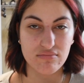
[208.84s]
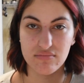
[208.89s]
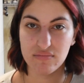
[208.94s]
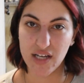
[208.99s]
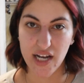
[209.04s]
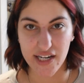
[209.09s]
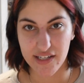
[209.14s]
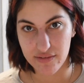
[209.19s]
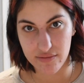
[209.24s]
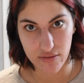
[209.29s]

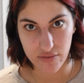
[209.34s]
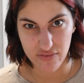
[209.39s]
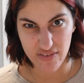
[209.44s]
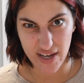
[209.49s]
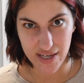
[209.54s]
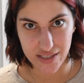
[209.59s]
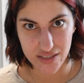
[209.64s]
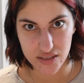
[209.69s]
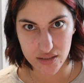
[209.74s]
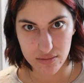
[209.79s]
kind of
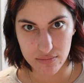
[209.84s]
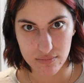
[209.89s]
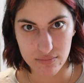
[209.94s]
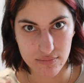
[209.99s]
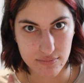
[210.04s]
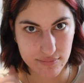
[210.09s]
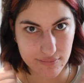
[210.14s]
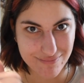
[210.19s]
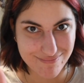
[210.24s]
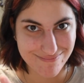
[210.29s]
effect.
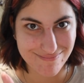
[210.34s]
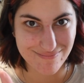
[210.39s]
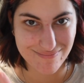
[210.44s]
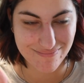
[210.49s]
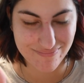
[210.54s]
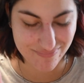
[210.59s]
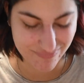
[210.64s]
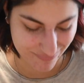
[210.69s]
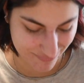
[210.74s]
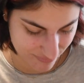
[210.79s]

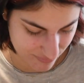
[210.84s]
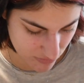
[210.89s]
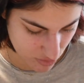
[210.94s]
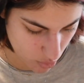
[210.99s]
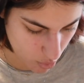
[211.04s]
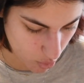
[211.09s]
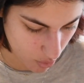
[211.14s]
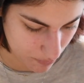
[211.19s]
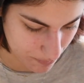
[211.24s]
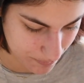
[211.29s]

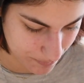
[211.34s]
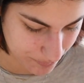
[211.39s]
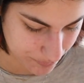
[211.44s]
Cool.